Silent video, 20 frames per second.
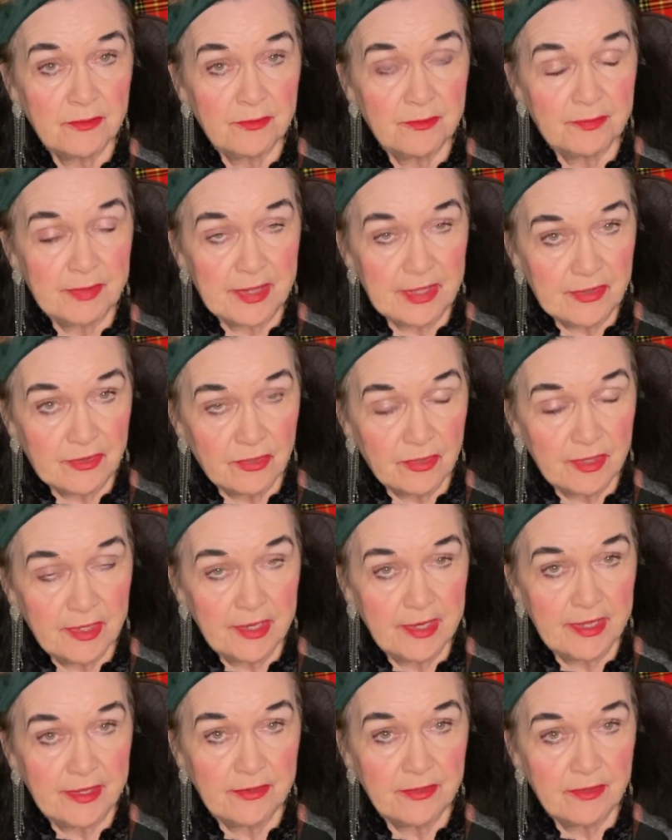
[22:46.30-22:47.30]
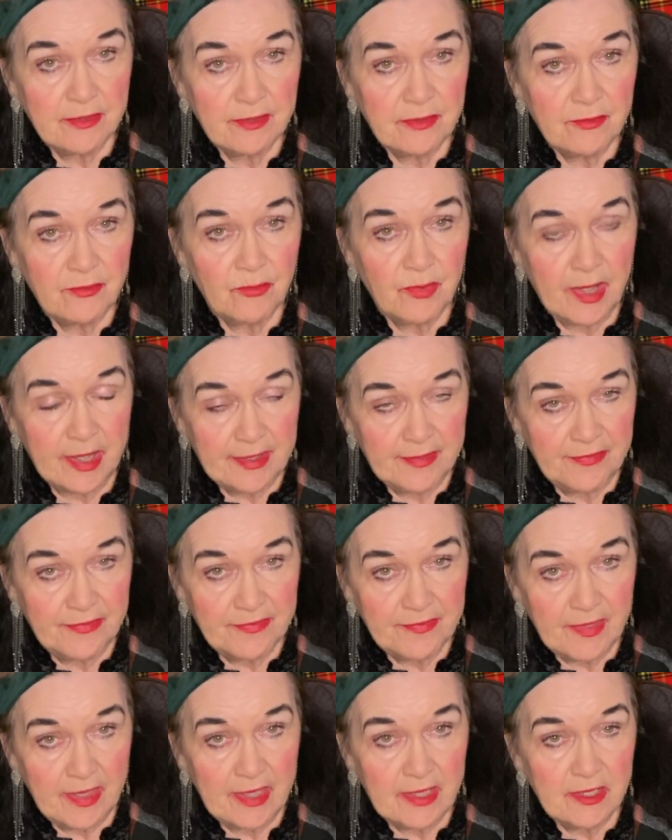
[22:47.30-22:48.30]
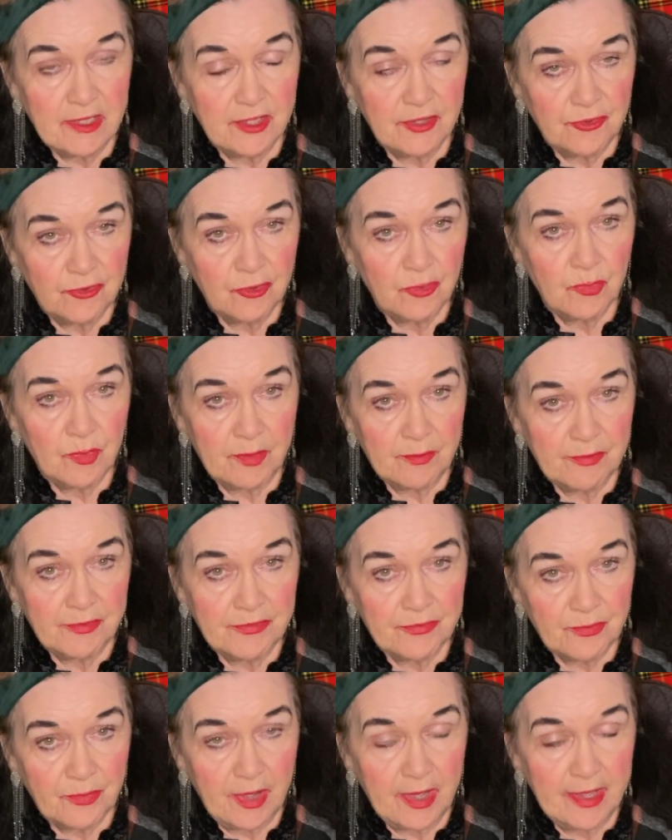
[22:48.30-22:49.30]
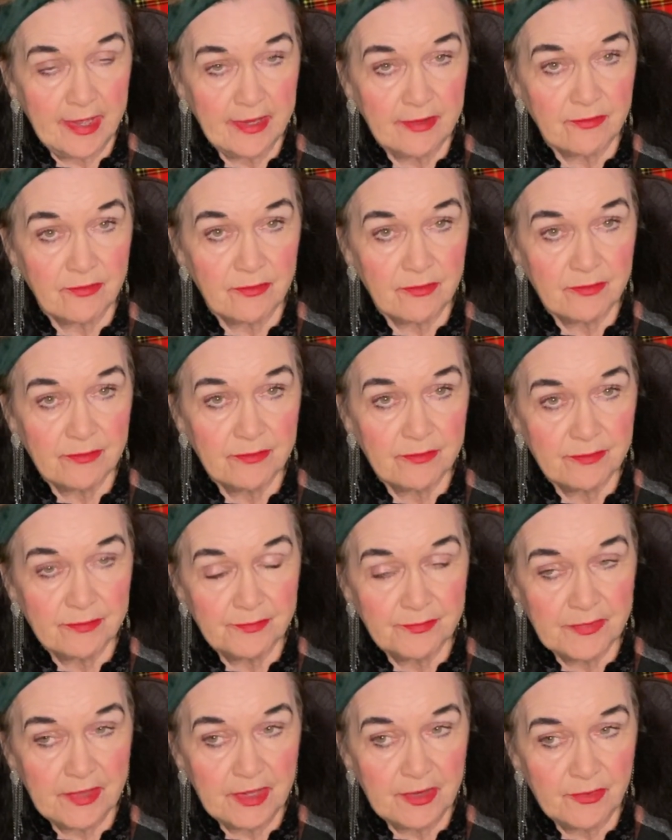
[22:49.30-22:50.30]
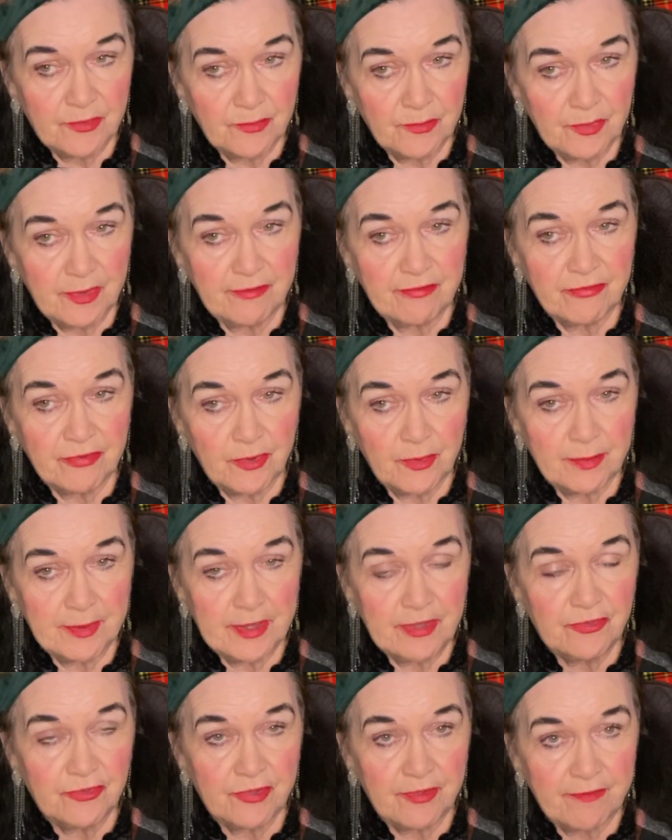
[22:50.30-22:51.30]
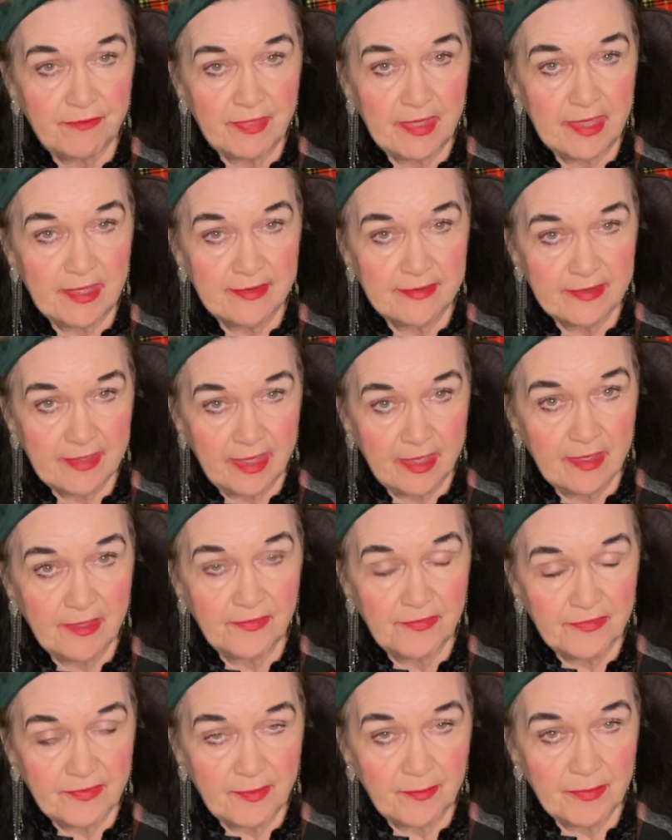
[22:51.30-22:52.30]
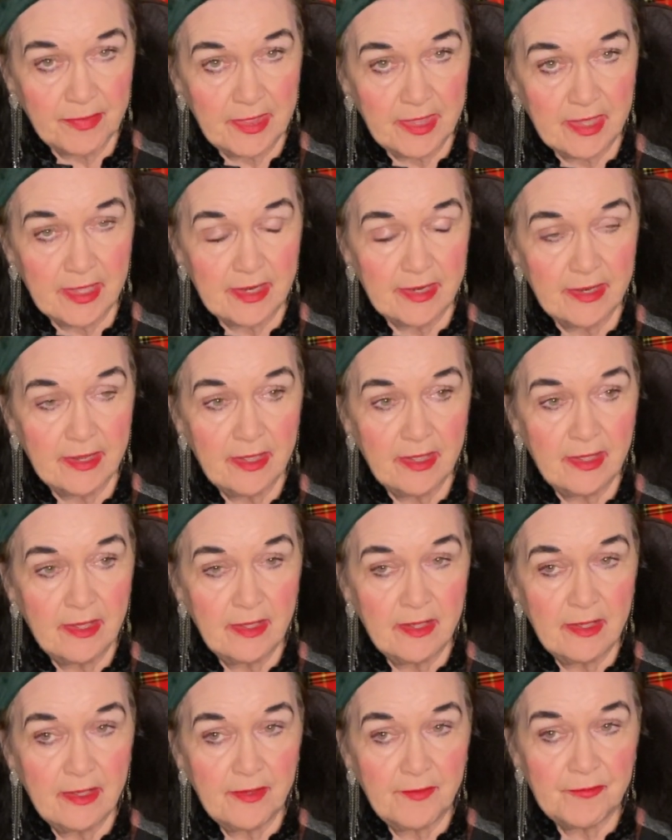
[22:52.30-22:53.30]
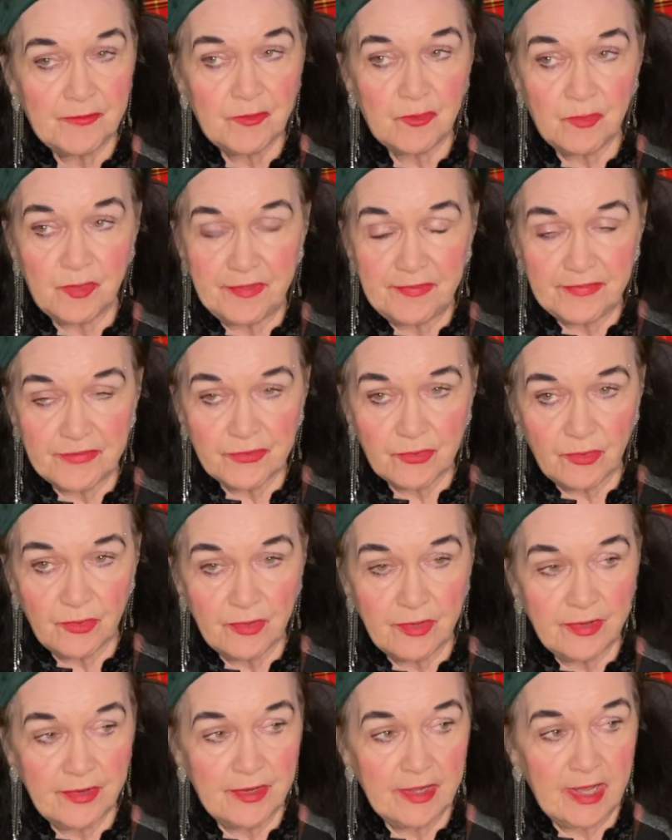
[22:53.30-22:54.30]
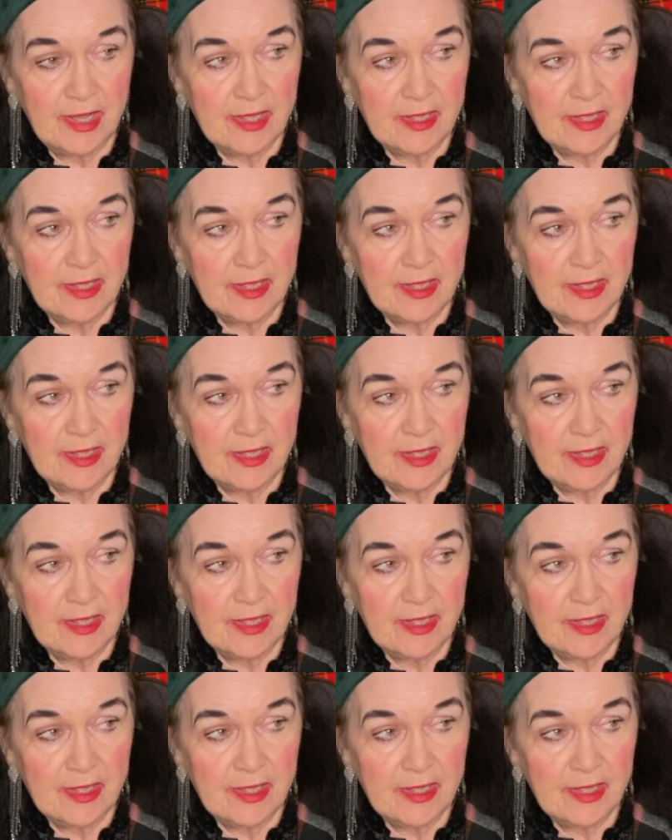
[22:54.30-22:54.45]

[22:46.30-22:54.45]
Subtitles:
be good and reconcile and do what was right, you know, refurbish if they had taken something, and restore,